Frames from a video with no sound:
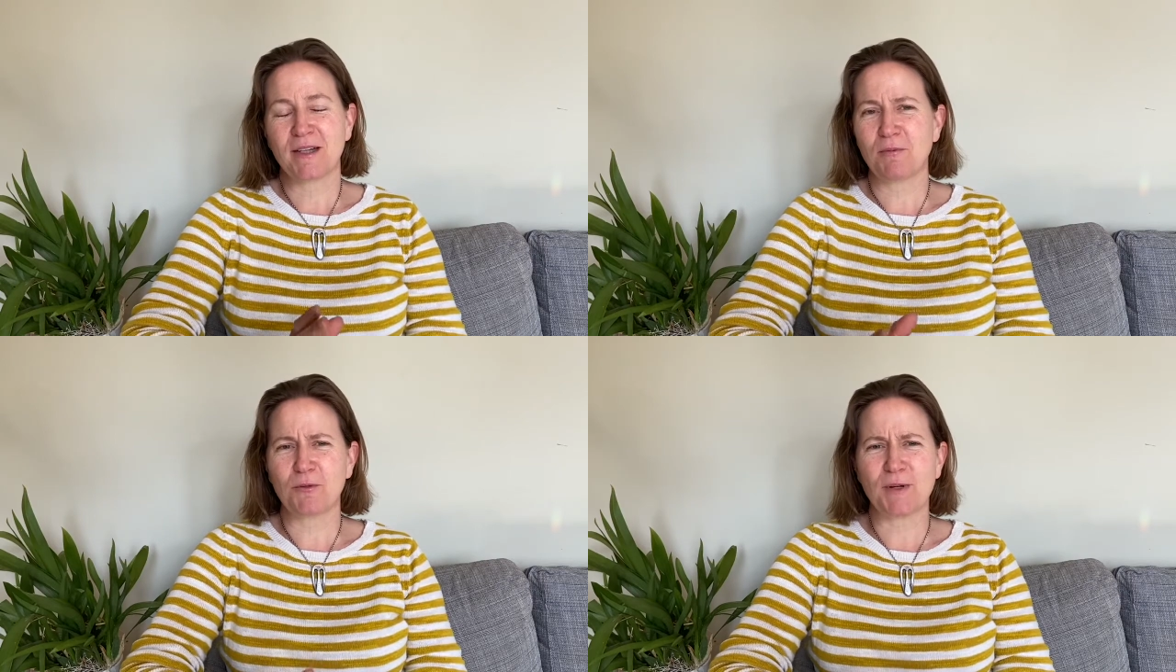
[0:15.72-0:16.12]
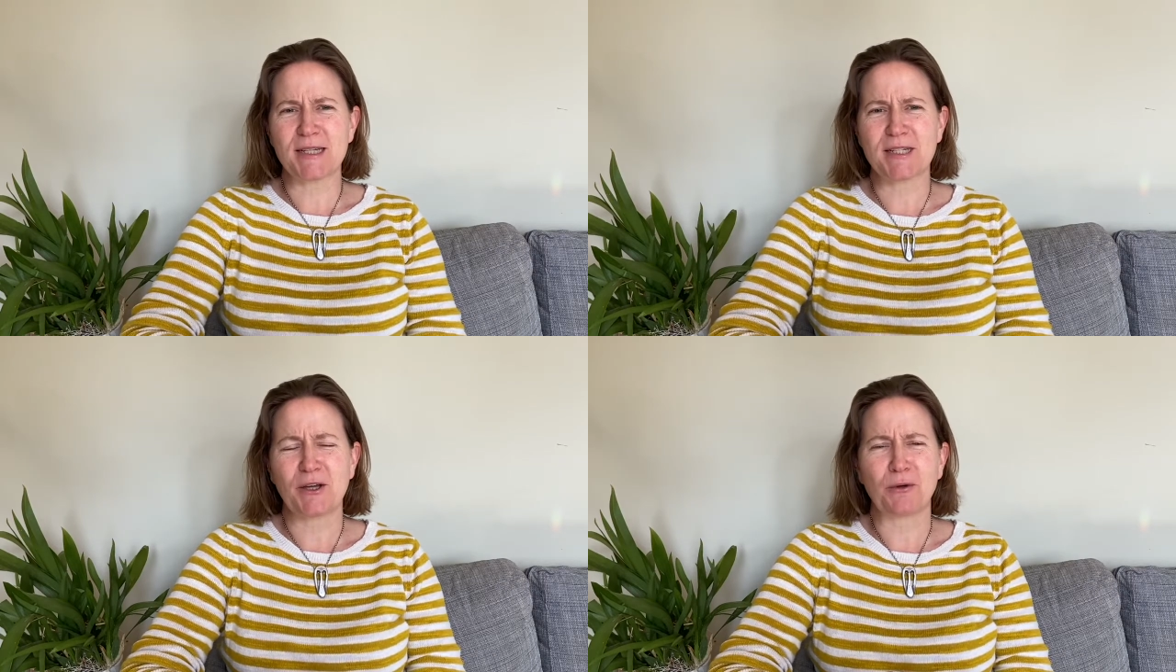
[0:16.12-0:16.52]
a couple of
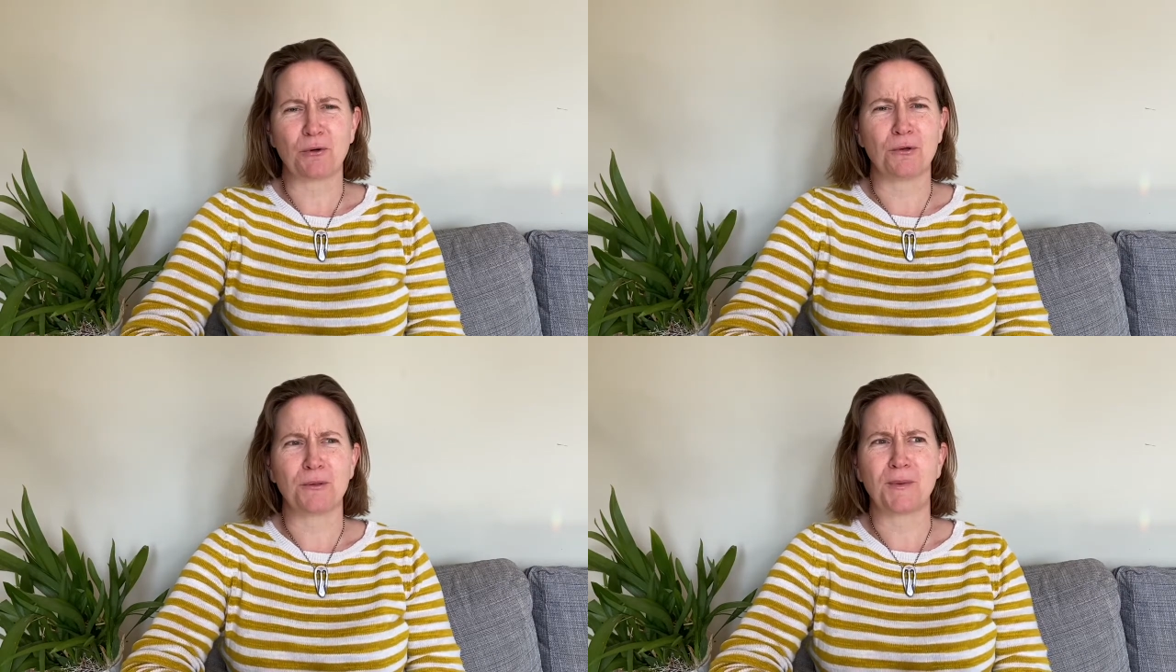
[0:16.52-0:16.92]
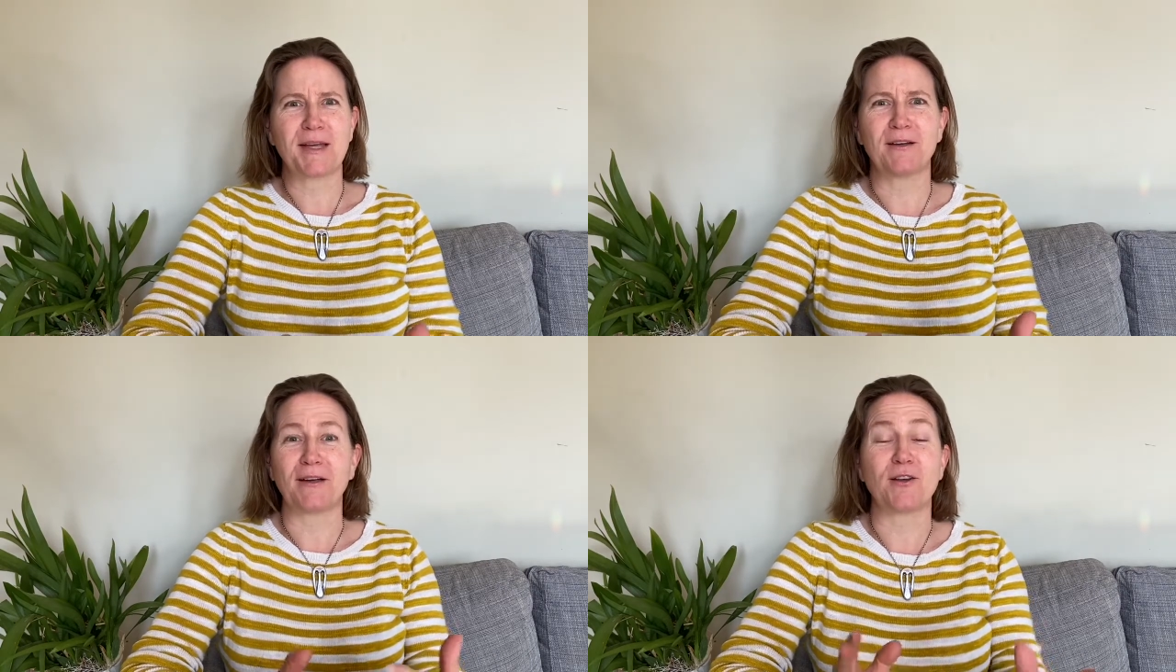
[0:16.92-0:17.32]
weeks ago, or a
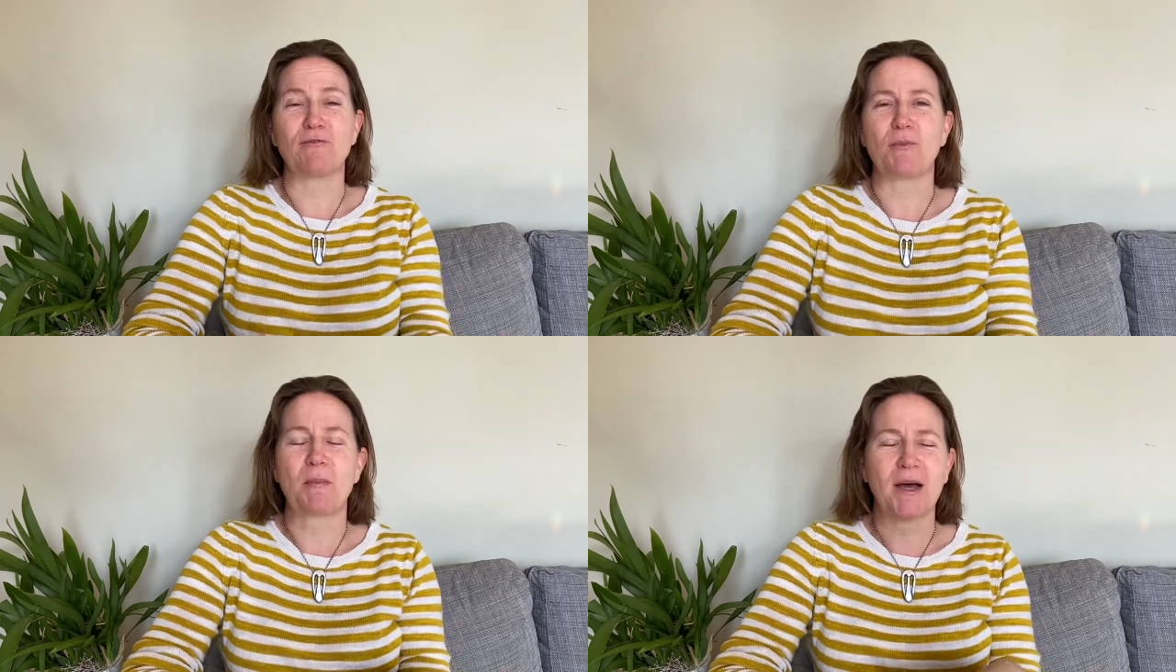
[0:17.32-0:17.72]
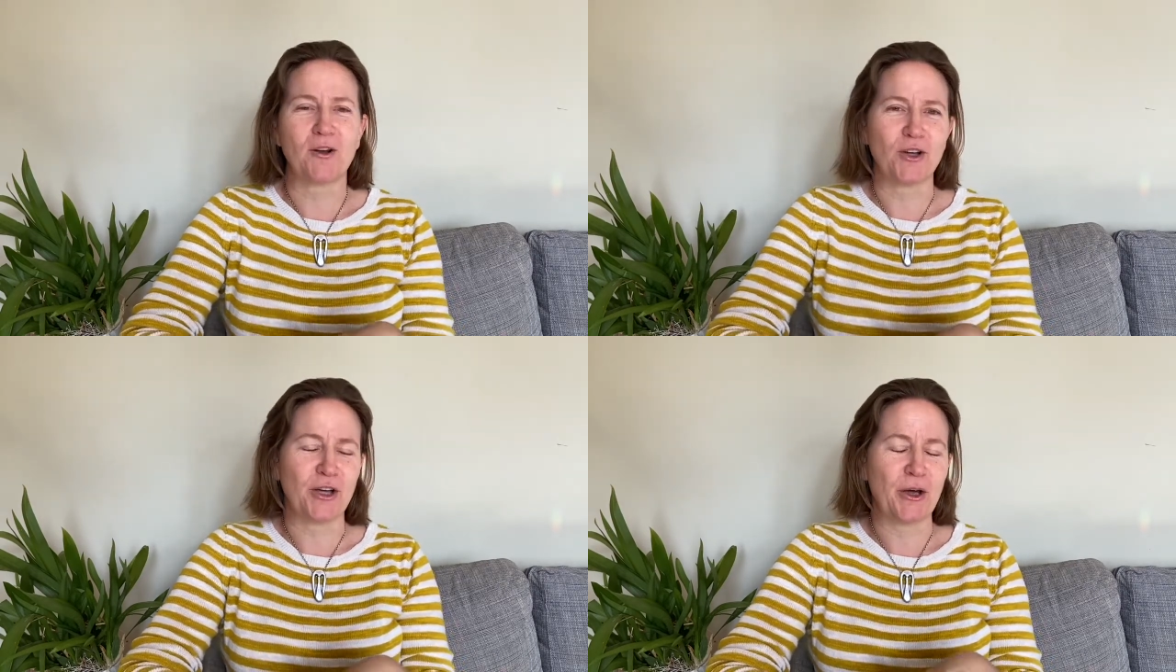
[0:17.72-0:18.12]
week, I don't even remember how
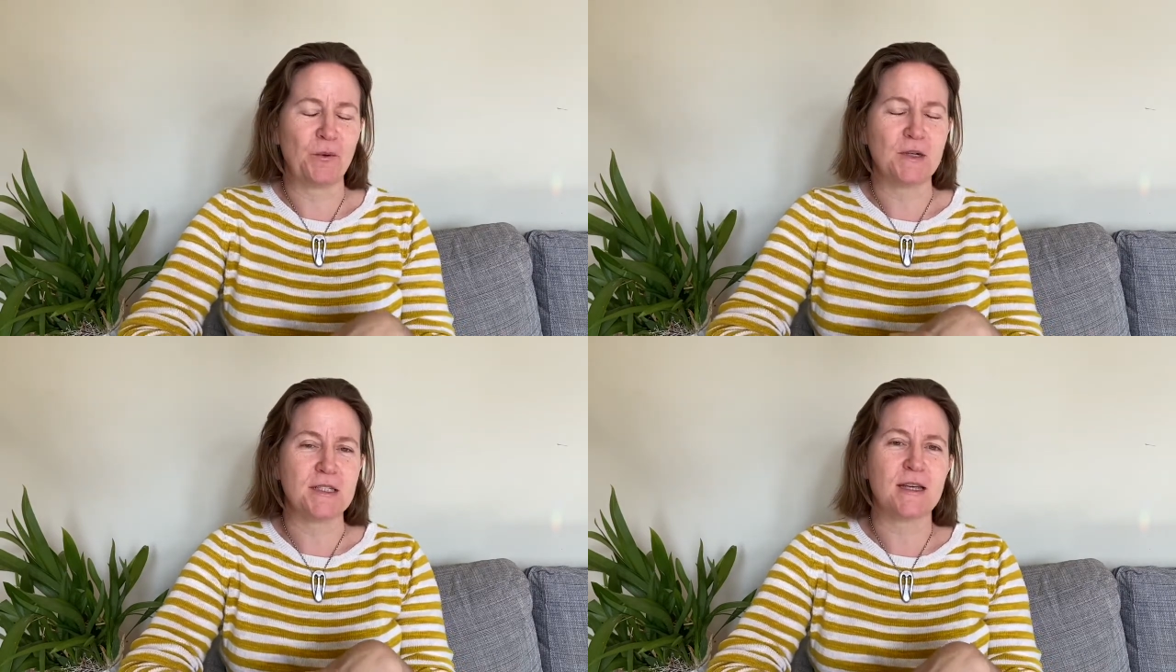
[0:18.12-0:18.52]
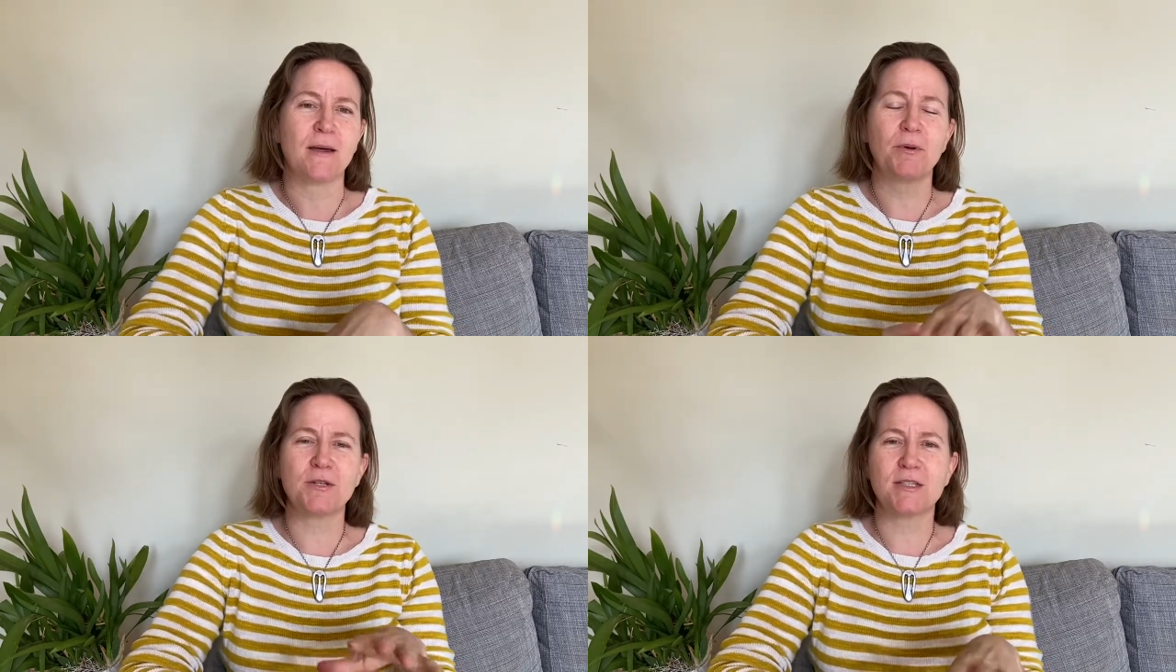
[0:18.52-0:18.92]
long ago it was, I
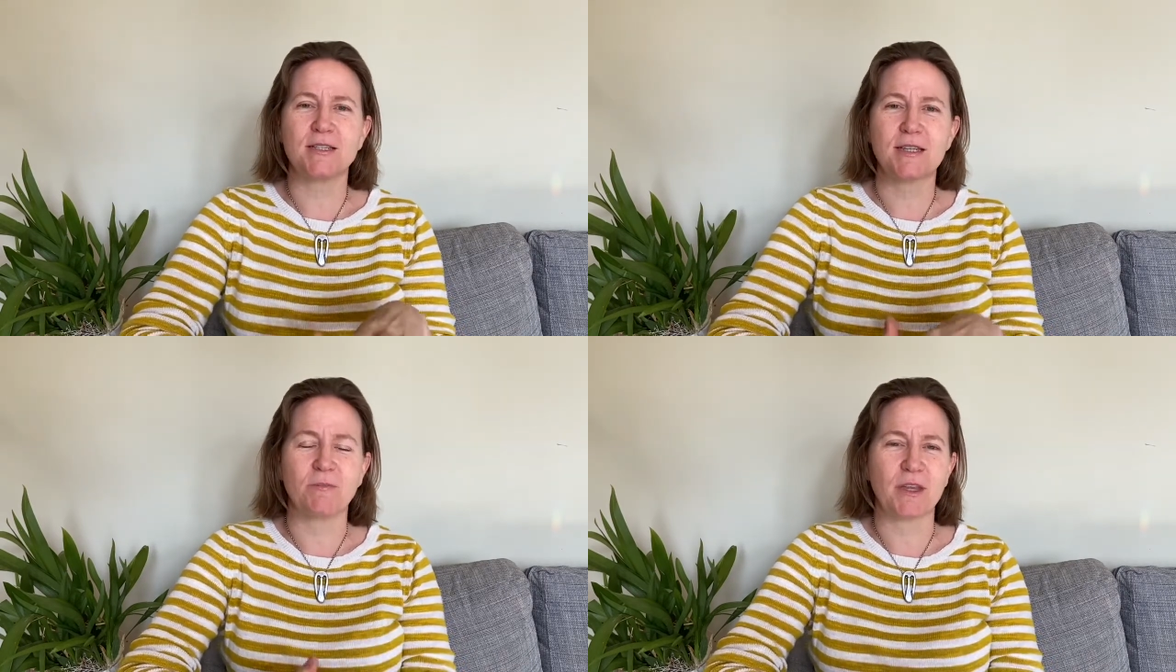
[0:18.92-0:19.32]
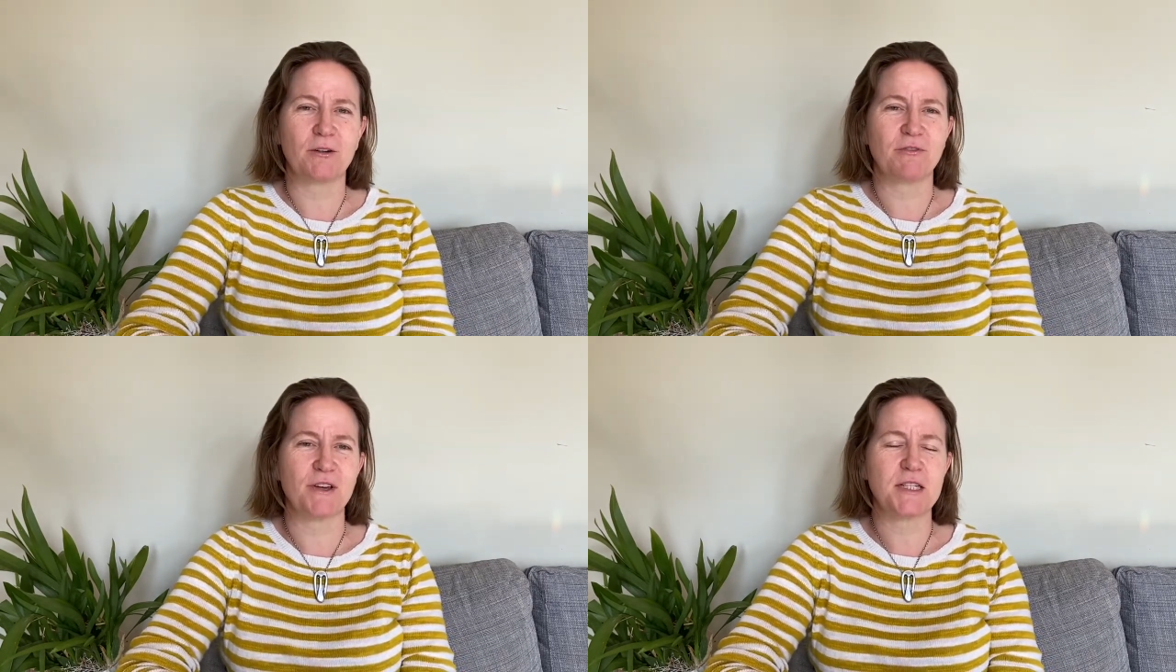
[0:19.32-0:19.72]
posted something
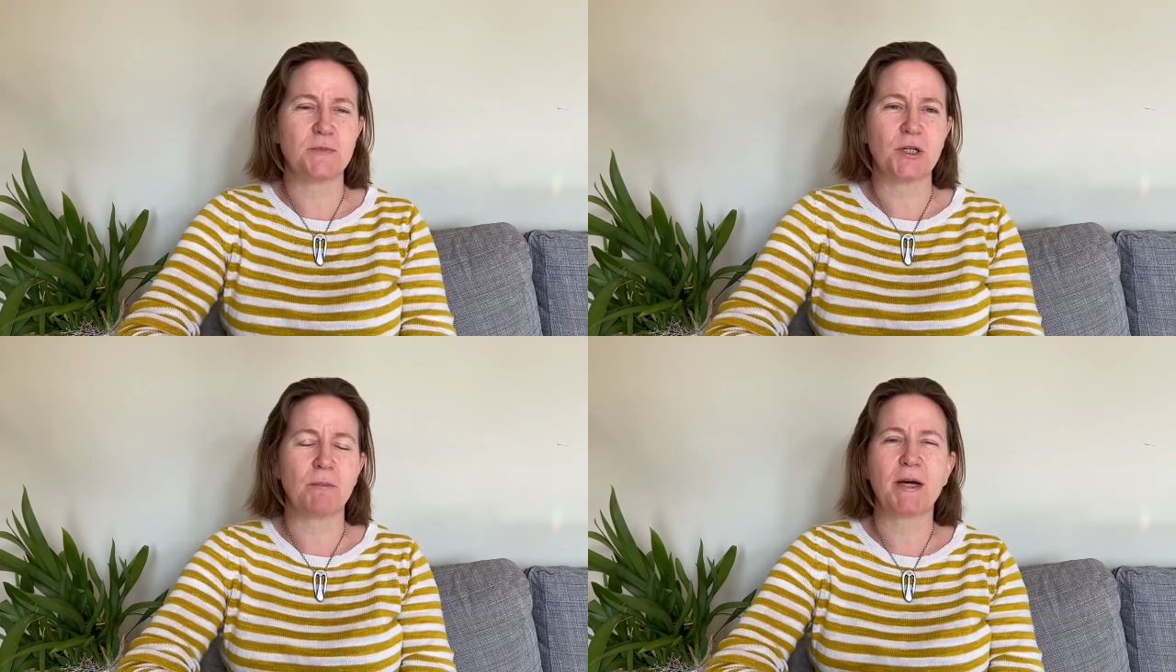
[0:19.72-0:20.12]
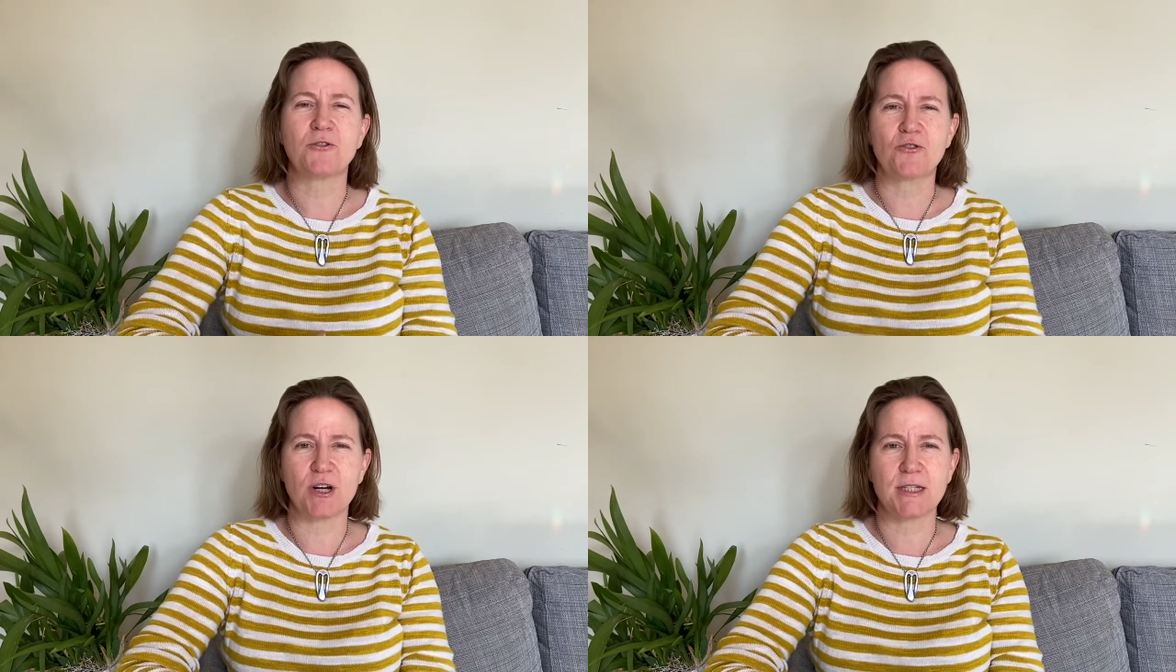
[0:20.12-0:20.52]
on Facebook
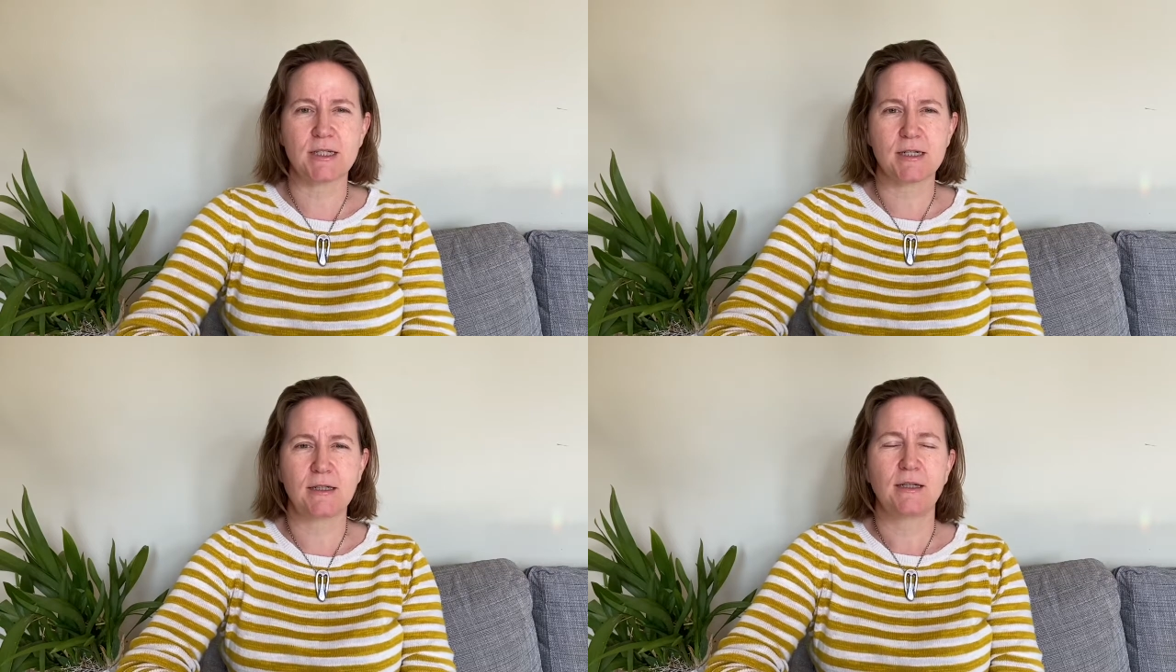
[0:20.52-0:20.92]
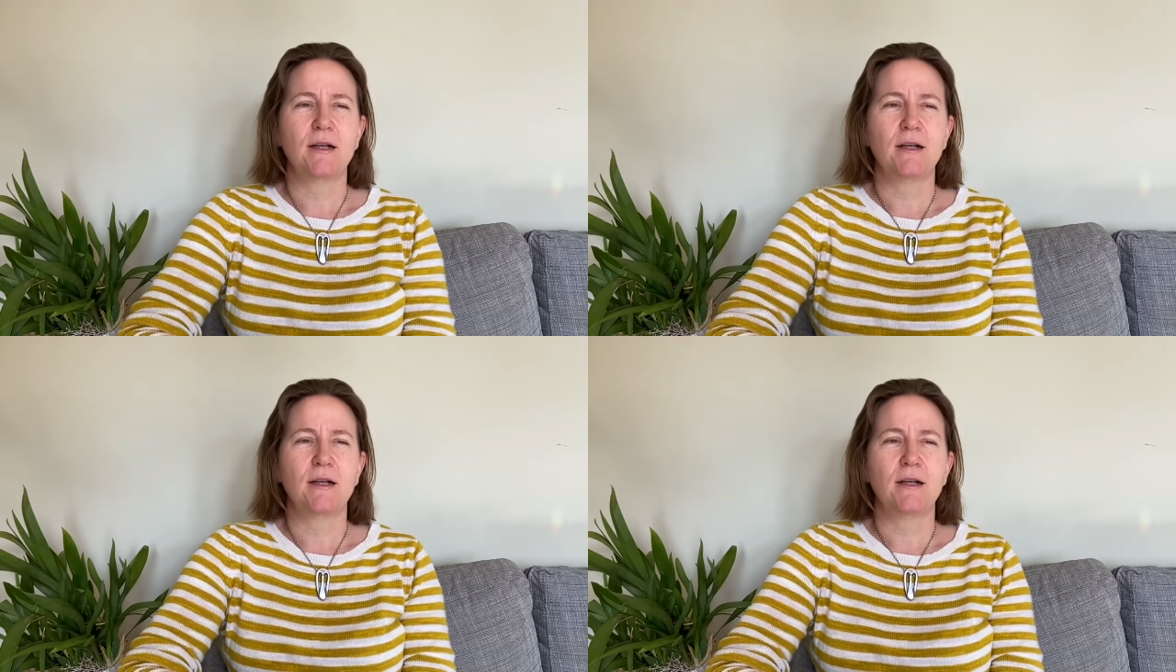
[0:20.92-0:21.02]
about trust.